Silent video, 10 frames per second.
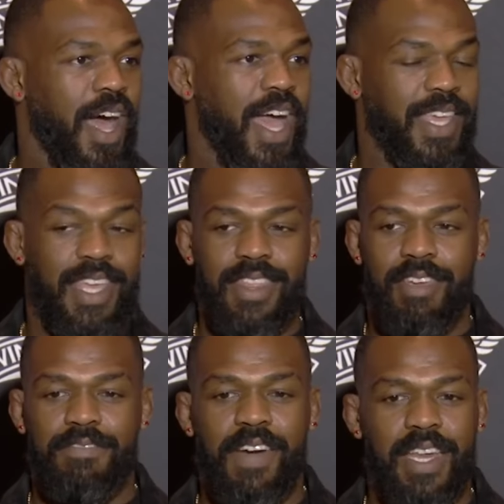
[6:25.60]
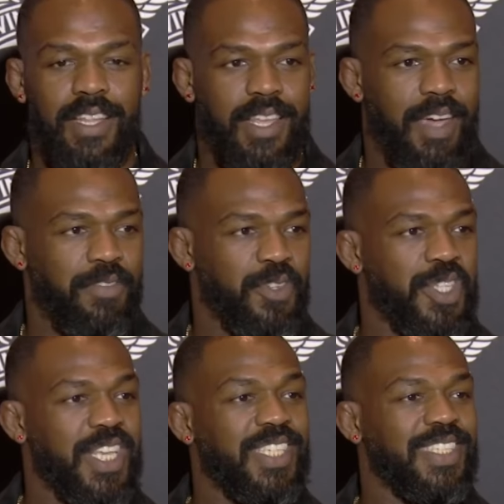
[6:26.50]
I get that finally, after
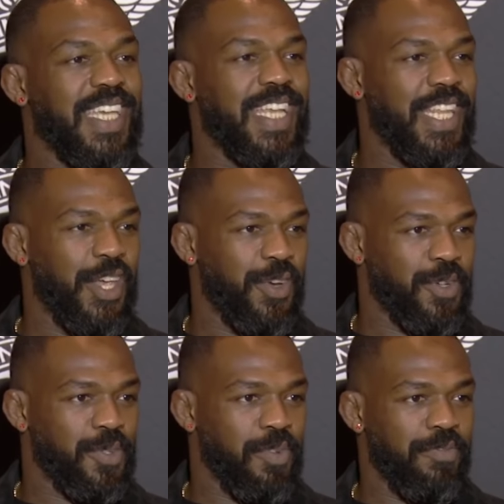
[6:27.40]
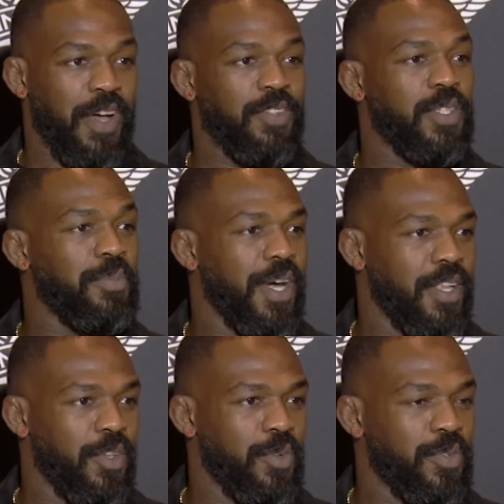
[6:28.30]
16 years, we found
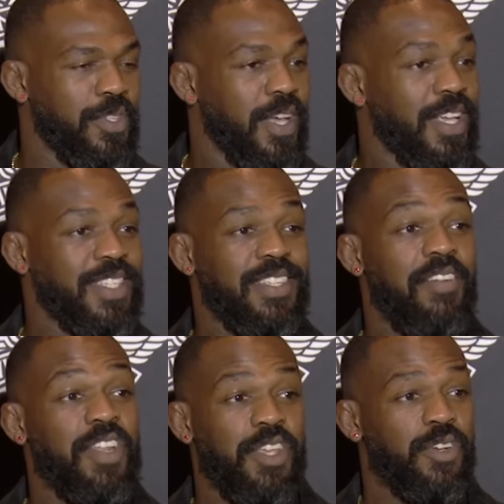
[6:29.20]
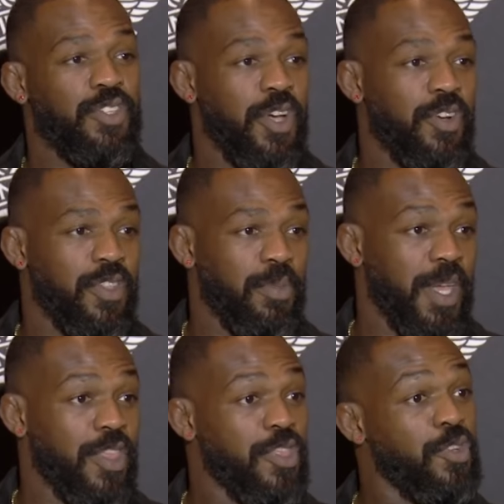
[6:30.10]
somebody who's seven years younger than me
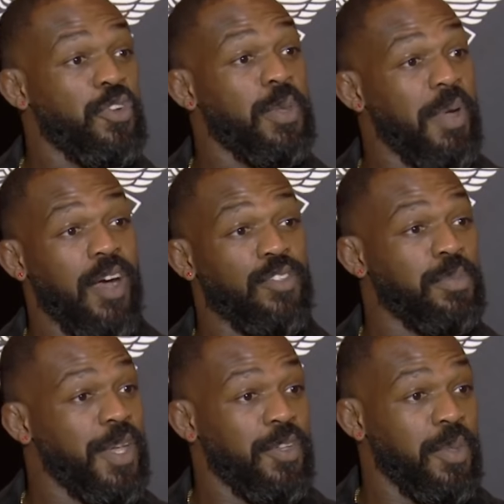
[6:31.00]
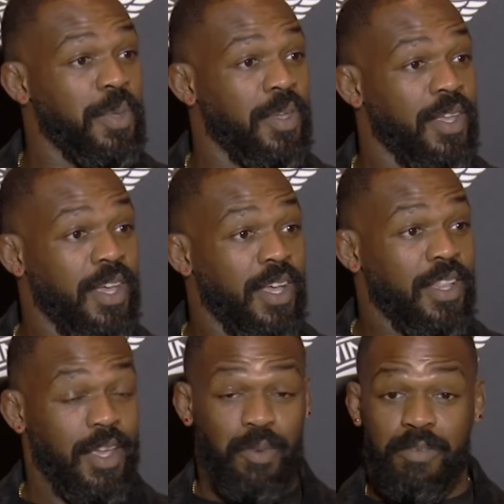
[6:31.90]
and 30 pounds bigger than me.
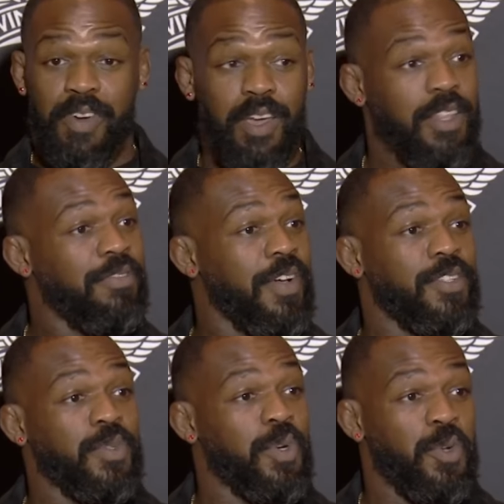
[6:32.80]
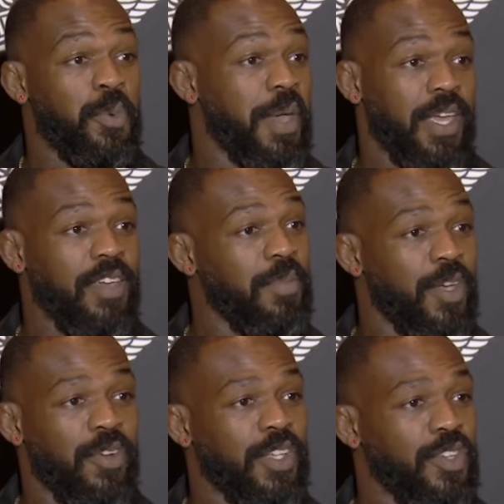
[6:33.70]
Like, we finally found someone who may give me a
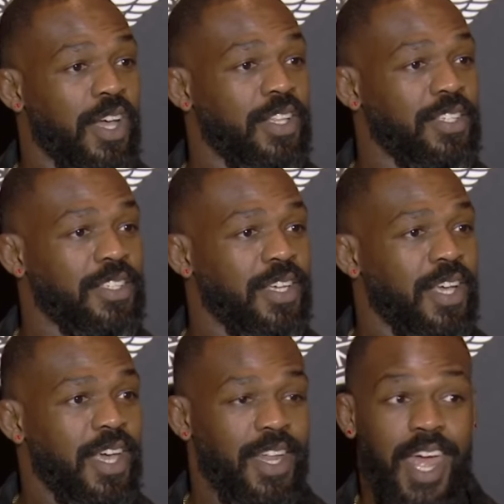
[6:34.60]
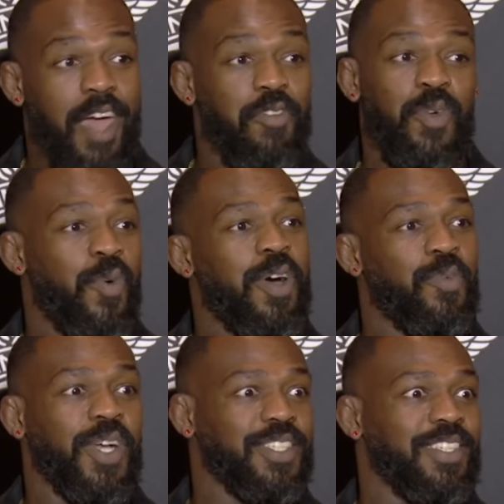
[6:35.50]
great challenge and everyone
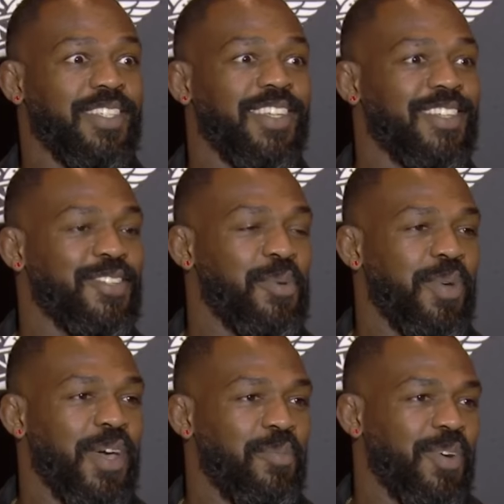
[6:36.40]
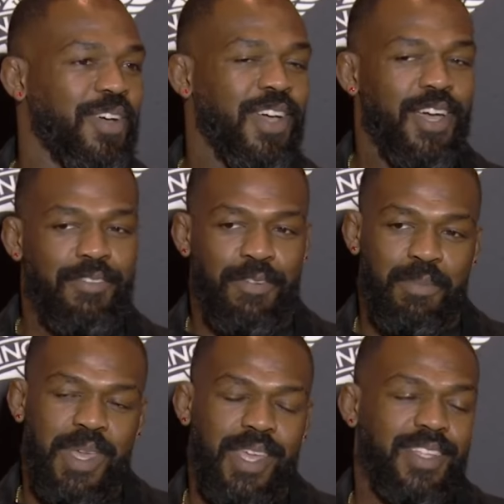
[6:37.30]
wants to see it so bad. But for
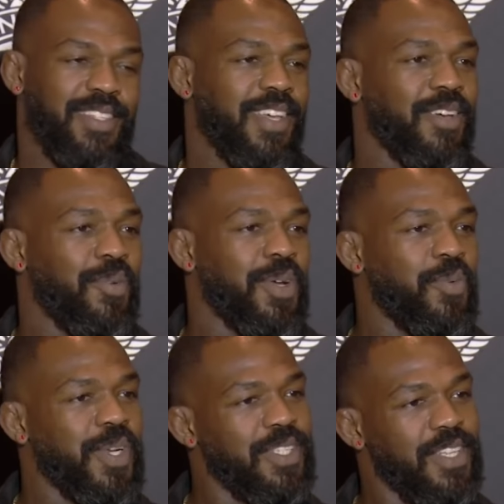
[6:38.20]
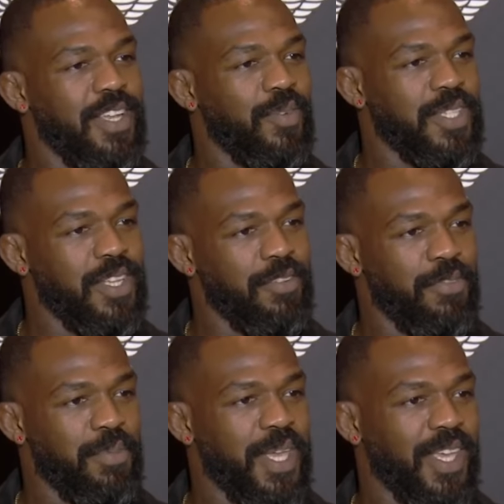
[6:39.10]
me, it's like, what, what is it? What's in it
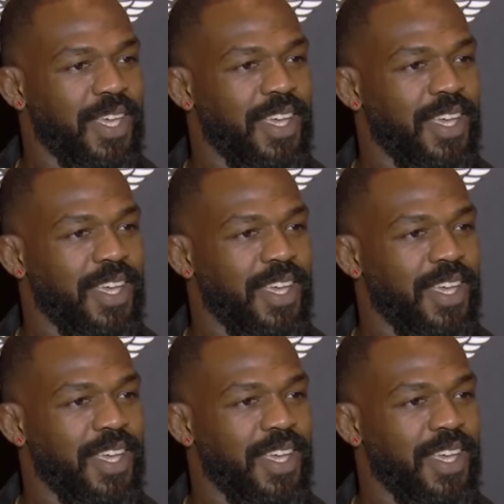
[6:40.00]
for me?